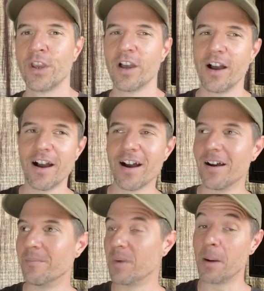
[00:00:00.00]
Uh,
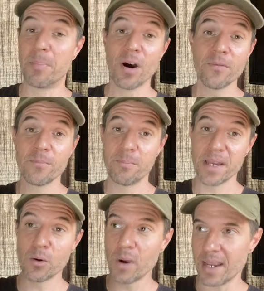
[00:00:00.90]
above
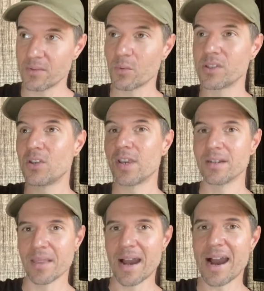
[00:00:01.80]
beta waves, once you get
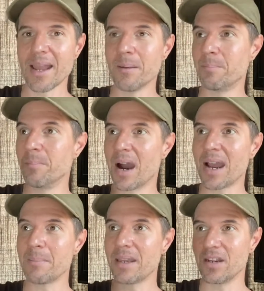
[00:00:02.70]
into the high,
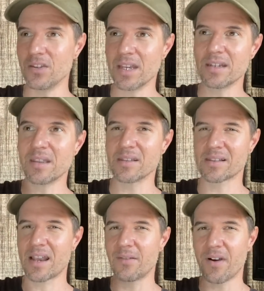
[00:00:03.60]
high beta, you get into this
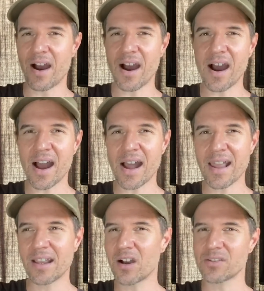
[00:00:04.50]
kind of
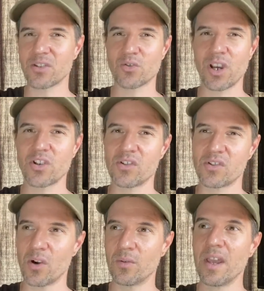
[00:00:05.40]
high concentration
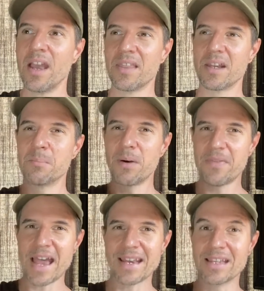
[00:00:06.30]
zone. Then above
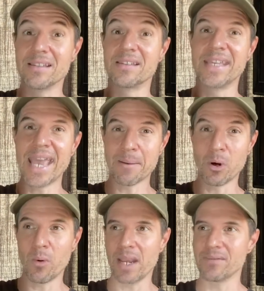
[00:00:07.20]
that is gamma
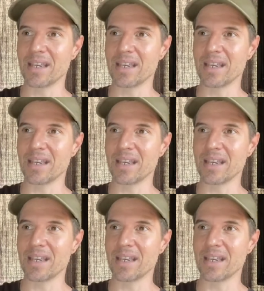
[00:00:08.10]
waves.